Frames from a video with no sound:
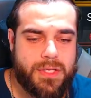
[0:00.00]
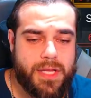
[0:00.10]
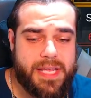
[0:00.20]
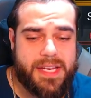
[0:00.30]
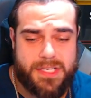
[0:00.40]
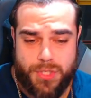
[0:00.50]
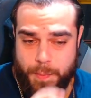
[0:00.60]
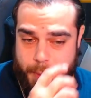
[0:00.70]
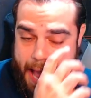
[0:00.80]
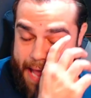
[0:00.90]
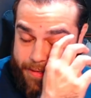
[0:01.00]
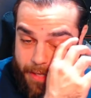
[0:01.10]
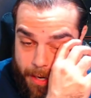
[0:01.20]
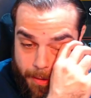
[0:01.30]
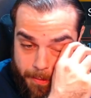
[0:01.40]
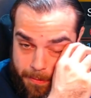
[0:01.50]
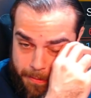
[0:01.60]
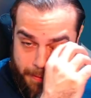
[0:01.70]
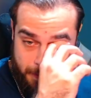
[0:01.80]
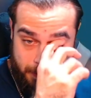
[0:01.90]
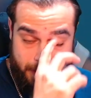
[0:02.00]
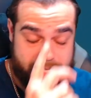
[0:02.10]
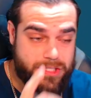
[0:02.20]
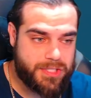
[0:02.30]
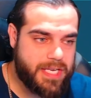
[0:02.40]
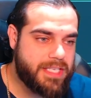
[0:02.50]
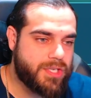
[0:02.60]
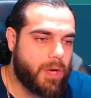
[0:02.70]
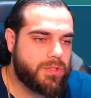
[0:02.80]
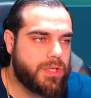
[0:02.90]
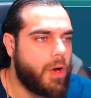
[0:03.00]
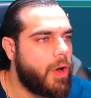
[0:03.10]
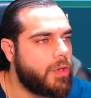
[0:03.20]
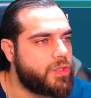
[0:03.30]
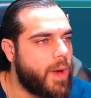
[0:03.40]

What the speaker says: He didn't do bad though. He's also, oh, do